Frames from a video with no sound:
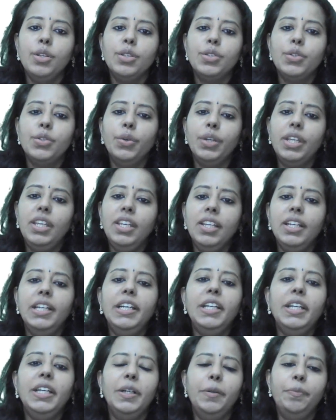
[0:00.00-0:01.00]
So
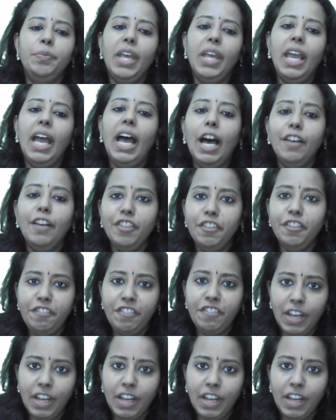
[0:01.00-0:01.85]
here they have a